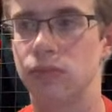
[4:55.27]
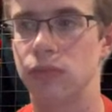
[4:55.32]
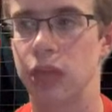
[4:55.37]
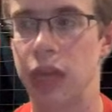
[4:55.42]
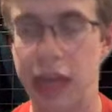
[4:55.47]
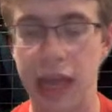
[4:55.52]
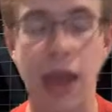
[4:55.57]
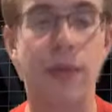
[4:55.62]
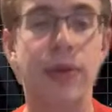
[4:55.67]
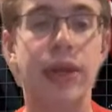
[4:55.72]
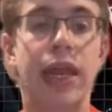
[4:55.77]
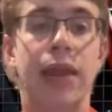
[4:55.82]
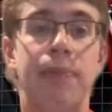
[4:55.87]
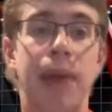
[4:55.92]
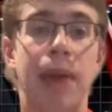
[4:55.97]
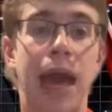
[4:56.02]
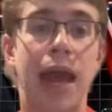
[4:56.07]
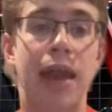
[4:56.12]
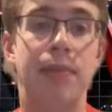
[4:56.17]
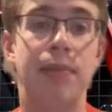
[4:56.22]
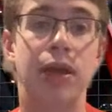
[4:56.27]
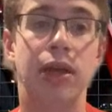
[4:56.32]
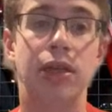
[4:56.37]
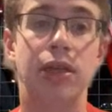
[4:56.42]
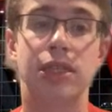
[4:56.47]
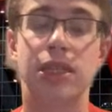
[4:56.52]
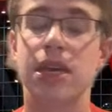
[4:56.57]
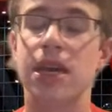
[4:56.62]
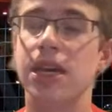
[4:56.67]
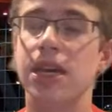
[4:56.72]
Yeah, we did. Patty
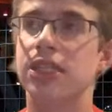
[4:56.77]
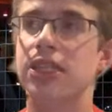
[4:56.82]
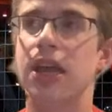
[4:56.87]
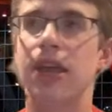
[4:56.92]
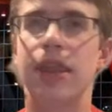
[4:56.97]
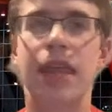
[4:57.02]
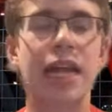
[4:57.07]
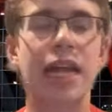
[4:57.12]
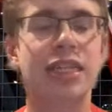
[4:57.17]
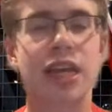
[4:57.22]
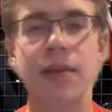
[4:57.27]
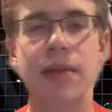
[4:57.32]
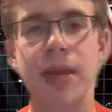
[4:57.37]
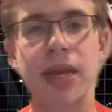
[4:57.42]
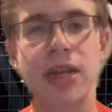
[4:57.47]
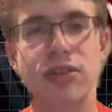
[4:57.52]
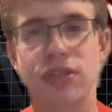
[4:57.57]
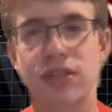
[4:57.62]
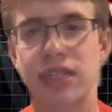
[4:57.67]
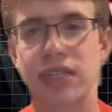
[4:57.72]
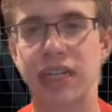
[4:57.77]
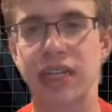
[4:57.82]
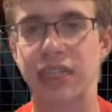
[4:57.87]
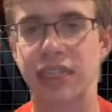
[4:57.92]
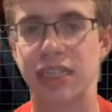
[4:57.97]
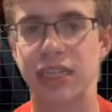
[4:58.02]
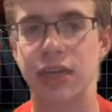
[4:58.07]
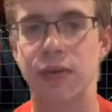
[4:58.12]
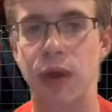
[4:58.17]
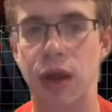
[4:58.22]
Mills. So that's interesting to
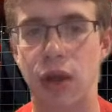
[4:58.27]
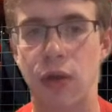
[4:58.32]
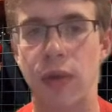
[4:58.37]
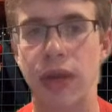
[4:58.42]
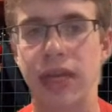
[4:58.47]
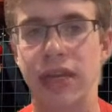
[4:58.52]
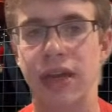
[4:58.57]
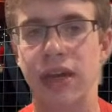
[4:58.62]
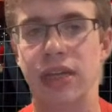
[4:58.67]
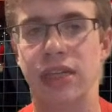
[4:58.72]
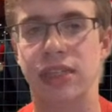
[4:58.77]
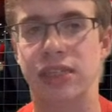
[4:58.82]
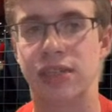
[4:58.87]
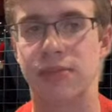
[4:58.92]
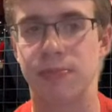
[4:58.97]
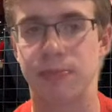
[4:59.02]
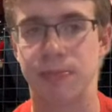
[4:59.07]
see what Quinn does.